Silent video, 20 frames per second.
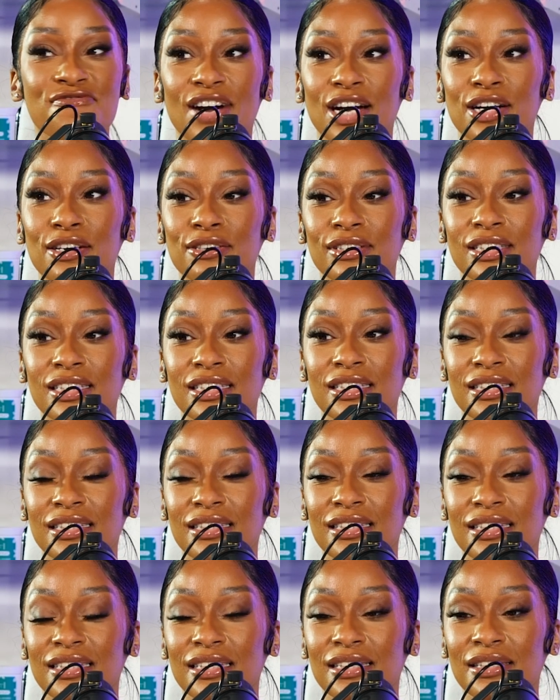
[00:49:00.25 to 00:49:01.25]
first,
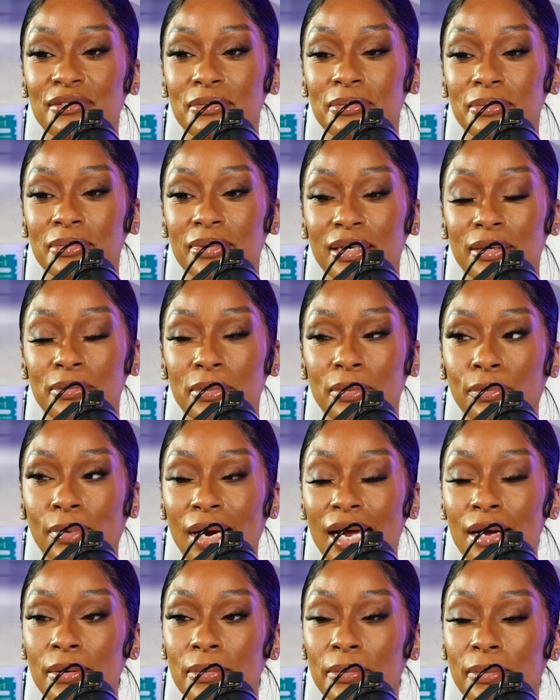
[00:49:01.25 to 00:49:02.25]

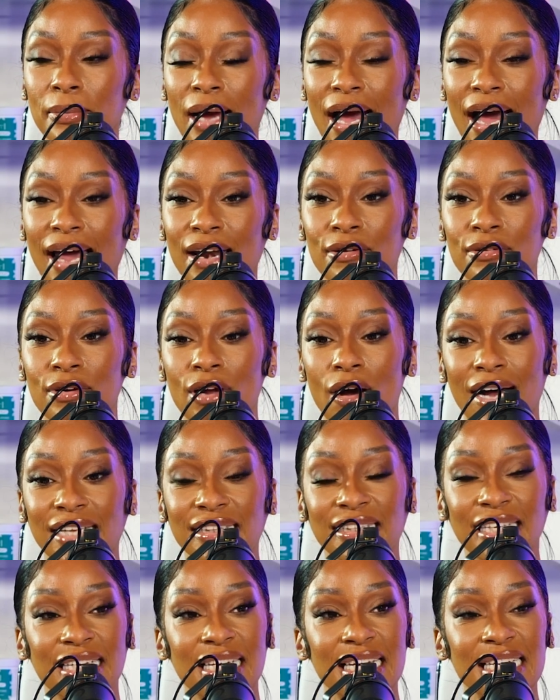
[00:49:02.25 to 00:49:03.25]
Ray, I don't know. I
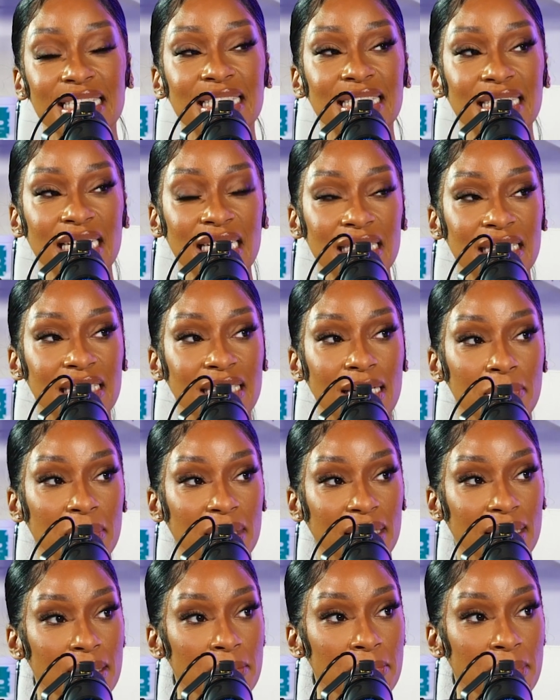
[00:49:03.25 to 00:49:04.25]
think he seen
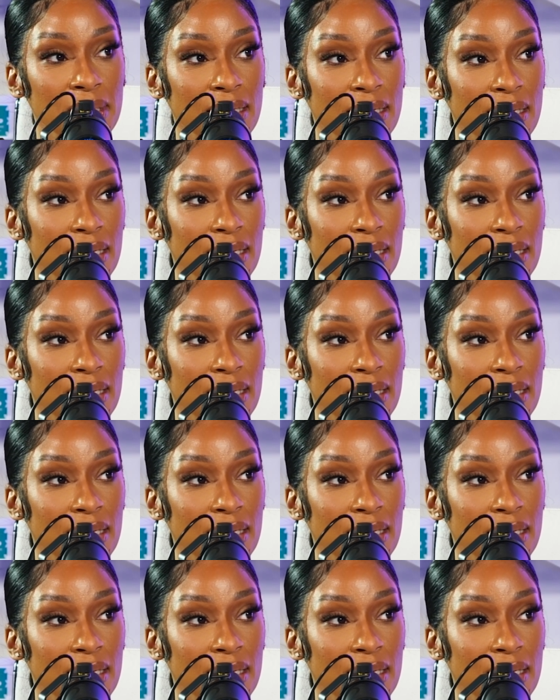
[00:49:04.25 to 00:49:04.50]
something in me.